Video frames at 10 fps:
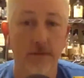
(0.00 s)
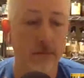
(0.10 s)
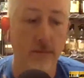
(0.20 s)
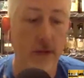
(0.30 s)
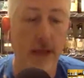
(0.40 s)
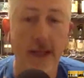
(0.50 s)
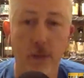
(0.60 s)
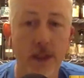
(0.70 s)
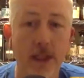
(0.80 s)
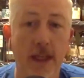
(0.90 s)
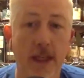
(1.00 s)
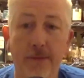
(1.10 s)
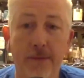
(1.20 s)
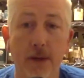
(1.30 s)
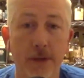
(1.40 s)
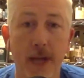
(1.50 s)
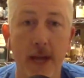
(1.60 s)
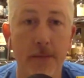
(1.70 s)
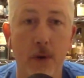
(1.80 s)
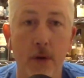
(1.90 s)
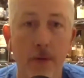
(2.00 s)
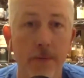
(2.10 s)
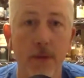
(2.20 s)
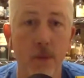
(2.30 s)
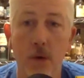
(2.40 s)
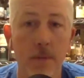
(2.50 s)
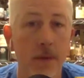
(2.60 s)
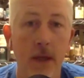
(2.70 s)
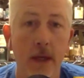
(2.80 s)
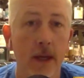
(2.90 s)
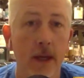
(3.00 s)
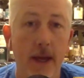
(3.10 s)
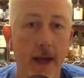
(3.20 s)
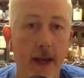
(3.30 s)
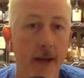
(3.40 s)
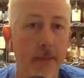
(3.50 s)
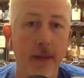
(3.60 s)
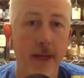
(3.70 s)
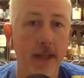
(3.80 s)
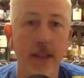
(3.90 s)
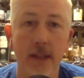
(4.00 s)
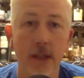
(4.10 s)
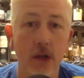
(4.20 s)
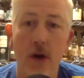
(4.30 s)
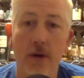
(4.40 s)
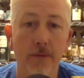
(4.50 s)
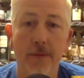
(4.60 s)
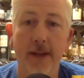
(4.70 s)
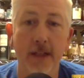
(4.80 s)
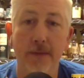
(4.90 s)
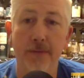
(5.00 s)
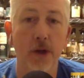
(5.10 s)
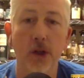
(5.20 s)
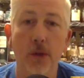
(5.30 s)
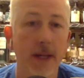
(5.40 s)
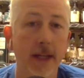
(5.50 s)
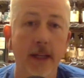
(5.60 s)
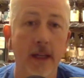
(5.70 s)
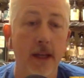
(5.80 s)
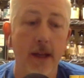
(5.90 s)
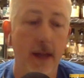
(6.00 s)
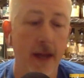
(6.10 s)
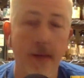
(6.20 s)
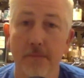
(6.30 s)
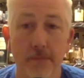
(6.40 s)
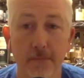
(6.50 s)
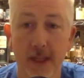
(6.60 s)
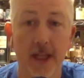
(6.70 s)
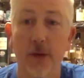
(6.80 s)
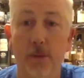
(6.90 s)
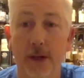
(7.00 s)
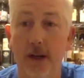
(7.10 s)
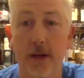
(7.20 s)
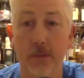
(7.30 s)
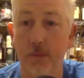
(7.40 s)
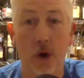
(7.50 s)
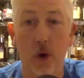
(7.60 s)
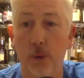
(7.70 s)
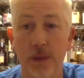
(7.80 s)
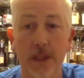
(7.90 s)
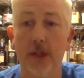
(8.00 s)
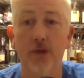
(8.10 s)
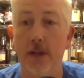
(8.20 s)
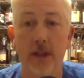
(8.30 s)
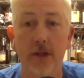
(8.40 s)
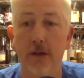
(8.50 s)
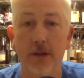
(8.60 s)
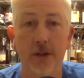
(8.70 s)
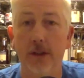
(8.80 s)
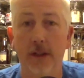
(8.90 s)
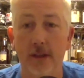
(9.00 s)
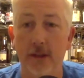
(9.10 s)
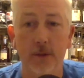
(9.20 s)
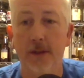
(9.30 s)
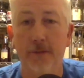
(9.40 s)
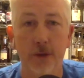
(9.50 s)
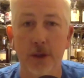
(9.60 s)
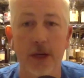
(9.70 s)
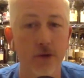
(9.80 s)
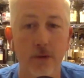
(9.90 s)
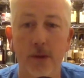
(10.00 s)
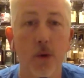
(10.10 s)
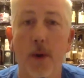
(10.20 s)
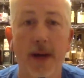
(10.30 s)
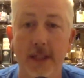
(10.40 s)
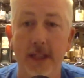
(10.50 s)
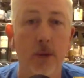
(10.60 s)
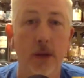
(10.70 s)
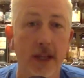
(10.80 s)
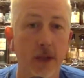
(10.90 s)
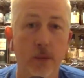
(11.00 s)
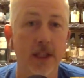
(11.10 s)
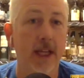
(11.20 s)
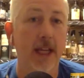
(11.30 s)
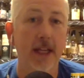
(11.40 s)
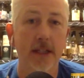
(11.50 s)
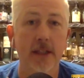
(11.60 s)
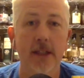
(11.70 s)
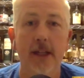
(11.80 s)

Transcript: light whiskey fell dead born from the womb. It did not find a following. Here we are, all whiskey drinkers in the 21st century with no idea what light whiskey is.